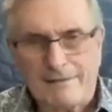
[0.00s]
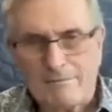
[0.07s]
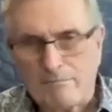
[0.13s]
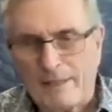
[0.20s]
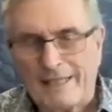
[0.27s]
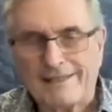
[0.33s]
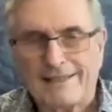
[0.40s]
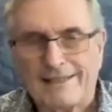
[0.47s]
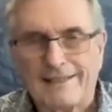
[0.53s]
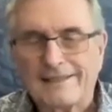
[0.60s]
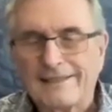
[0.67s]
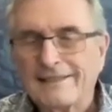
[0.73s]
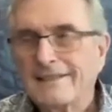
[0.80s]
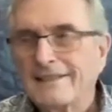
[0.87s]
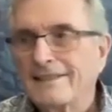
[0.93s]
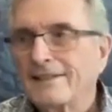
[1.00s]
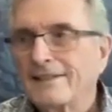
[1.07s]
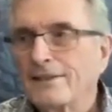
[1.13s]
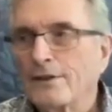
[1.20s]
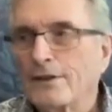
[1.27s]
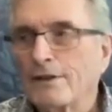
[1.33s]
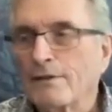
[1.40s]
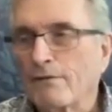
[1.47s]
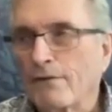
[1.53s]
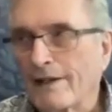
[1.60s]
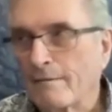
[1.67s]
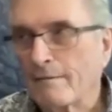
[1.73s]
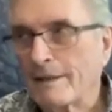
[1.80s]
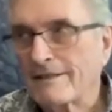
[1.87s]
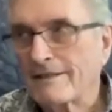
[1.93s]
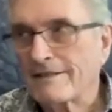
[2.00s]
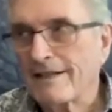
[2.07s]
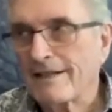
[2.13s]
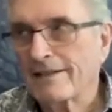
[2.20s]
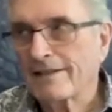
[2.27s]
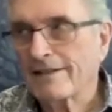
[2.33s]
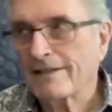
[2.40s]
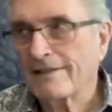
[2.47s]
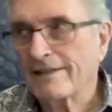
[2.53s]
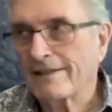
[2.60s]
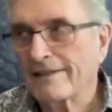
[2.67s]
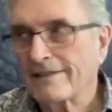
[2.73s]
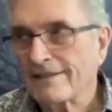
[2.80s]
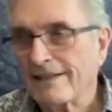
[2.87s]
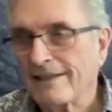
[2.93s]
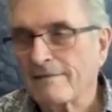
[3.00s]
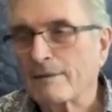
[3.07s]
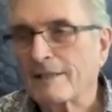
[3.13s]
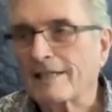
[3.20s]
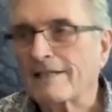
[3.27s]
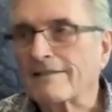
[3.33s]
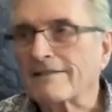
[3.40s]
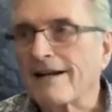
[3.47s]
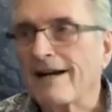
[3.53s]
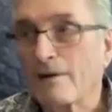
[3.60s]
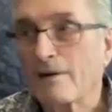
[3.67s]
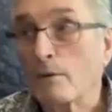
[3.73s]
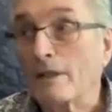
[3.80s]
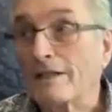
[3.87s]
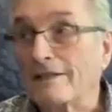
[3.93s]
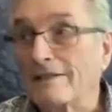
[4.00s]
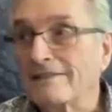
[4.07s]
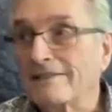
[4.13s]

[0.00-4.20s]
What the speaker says: Bad thing. You can fire me is not a good thing to say, because I will.